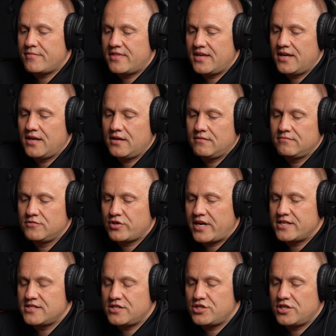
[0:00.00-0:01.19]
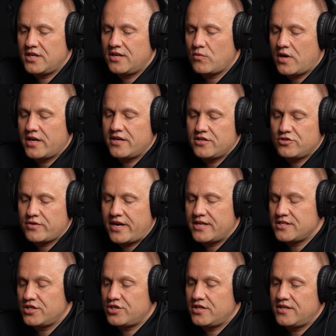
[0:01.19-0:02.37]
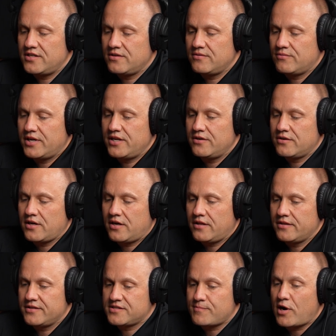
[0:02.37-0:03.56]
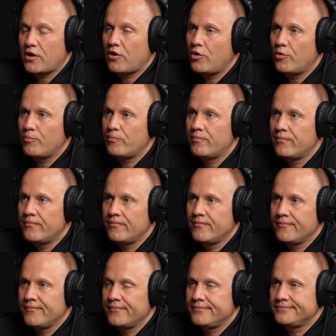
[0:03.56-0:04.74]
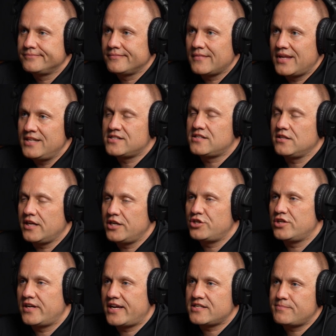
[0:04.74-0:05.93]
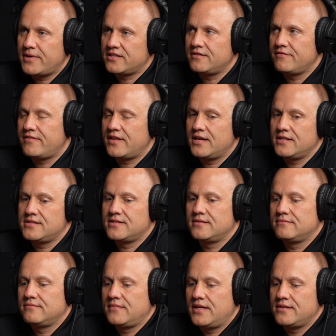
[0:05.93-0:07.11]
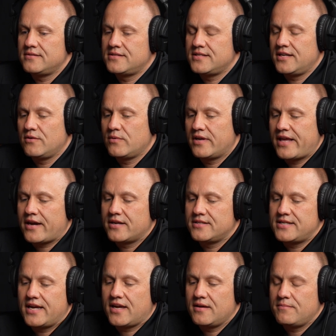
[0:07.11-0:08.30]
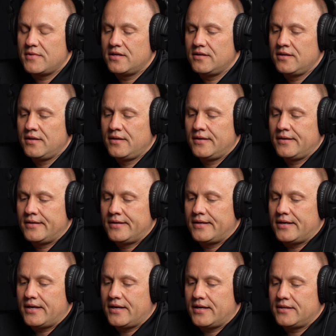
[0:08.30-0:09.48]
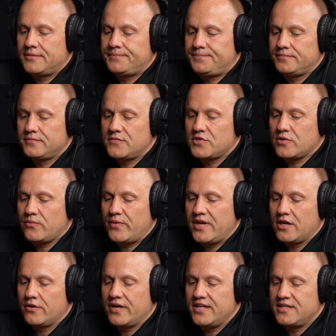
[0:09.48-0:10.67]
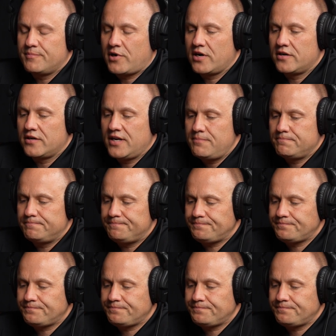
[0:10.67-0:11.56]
thing, wanted to transition into what you call the smart home installation aspect of things and seeing where that could take him. And so we agreed to partner up,